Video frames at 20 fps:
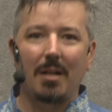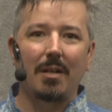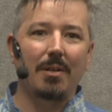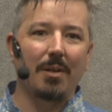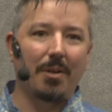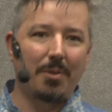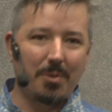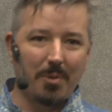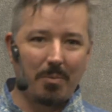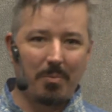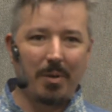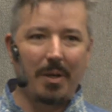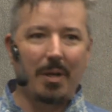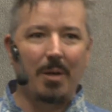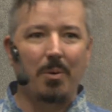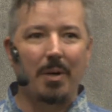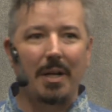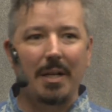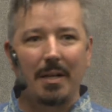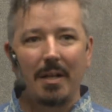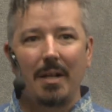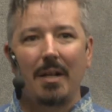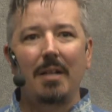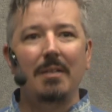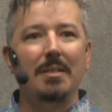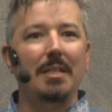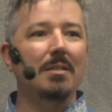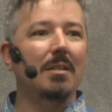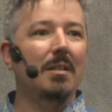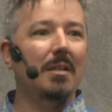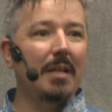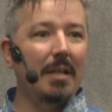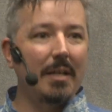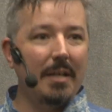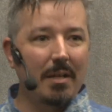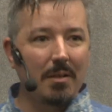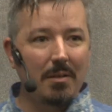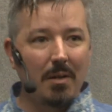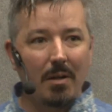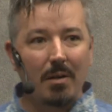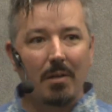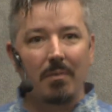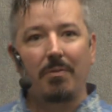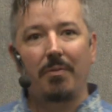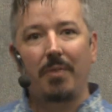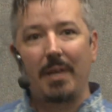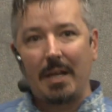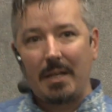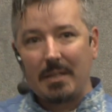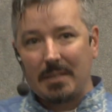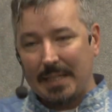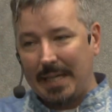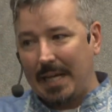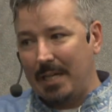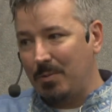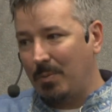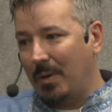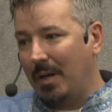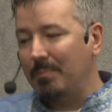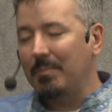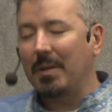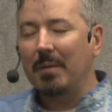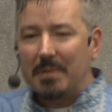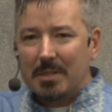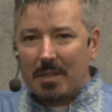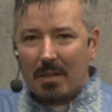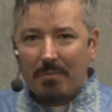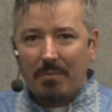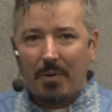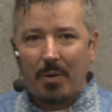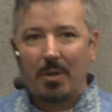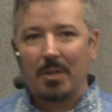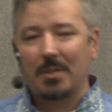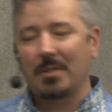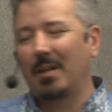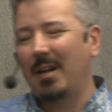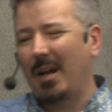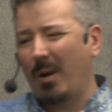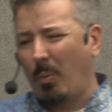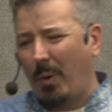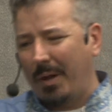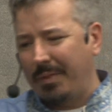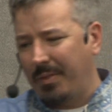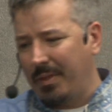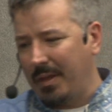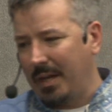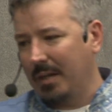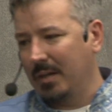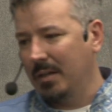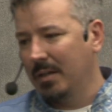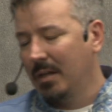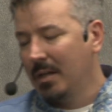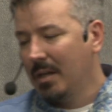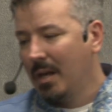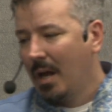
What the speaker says: to go through pretty quick. There's clearly a lot of things in each one, but I'm just going to focus on like one thing.